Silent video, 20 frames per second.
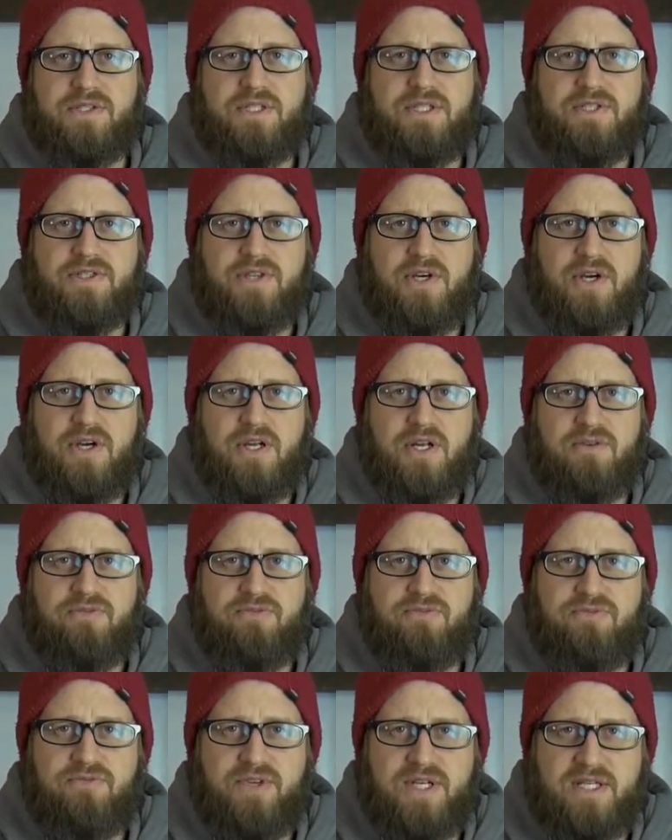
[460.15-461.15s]
These are a
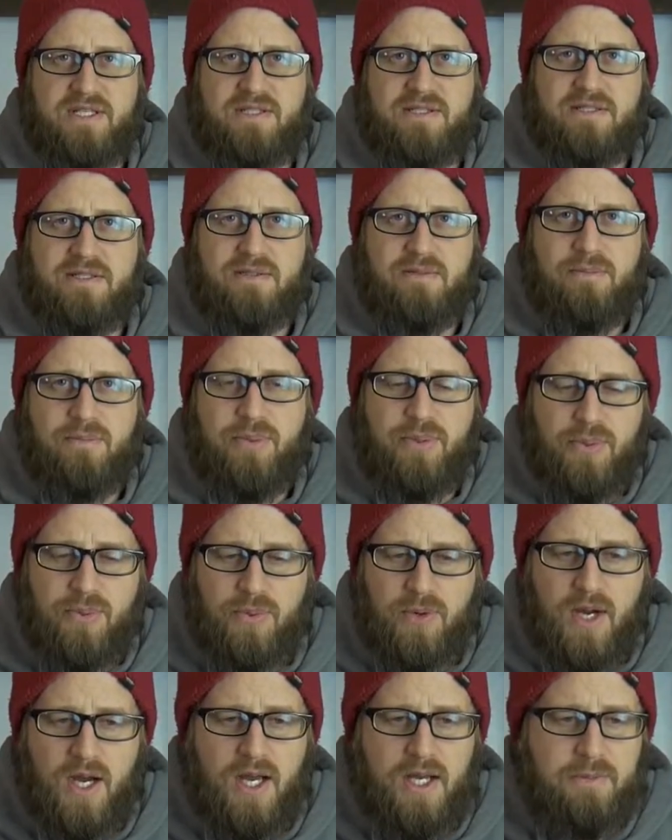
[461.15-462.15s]
fixed
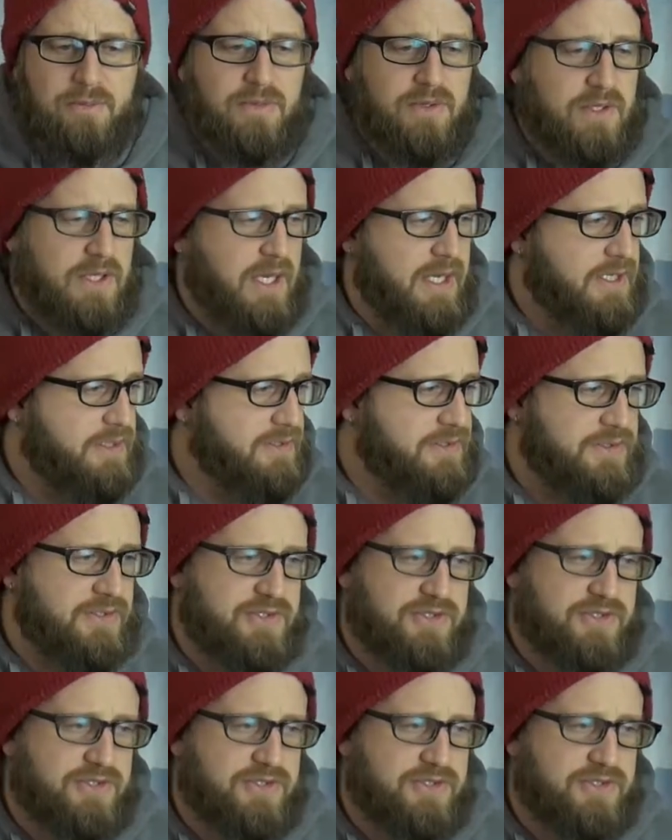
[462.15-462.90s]
prime lens.